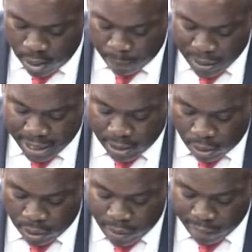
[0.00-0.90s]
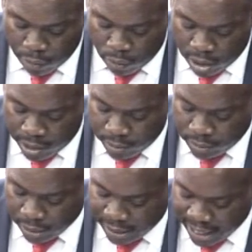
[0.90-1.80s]
Based on the revenue earned
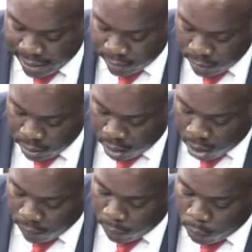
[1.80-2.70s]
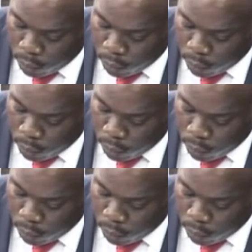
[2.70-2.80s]
to date of